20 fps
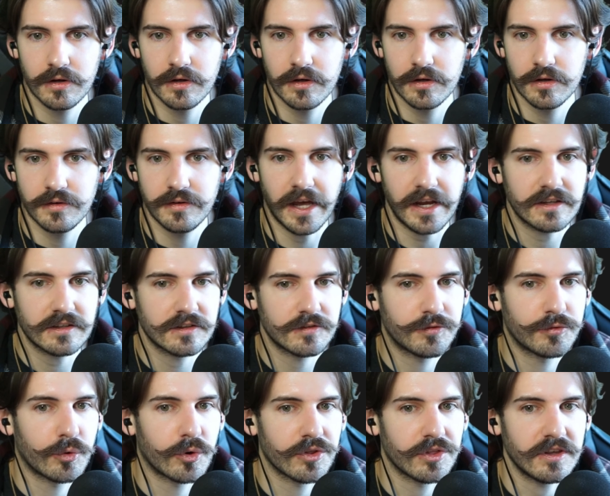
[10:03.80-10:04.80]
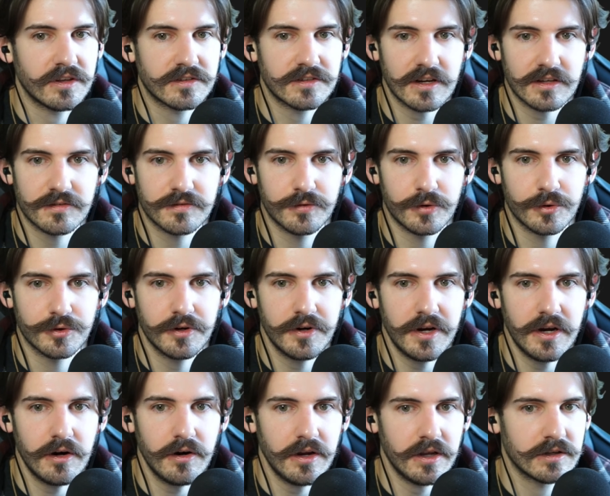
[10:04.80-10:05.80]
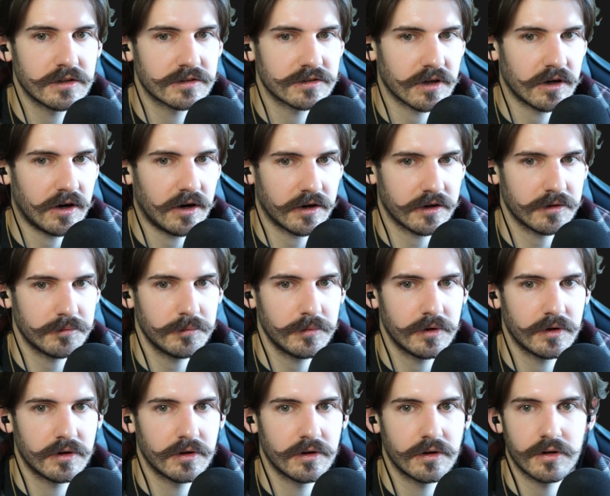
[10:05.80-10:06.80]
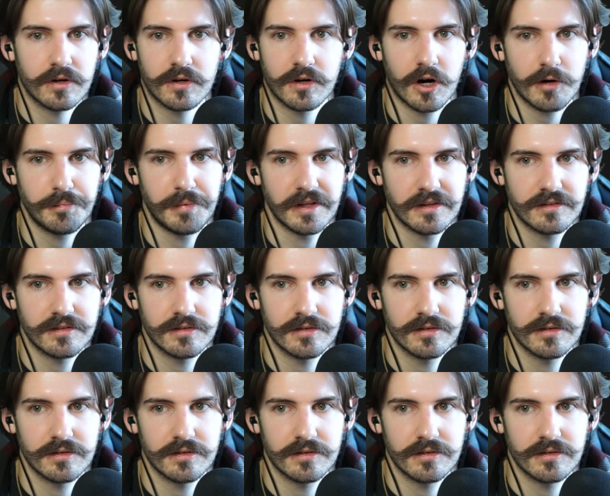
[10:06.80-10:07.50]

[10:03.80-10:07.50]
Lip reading: Next, for the 6th folder here is Autumn Carpets,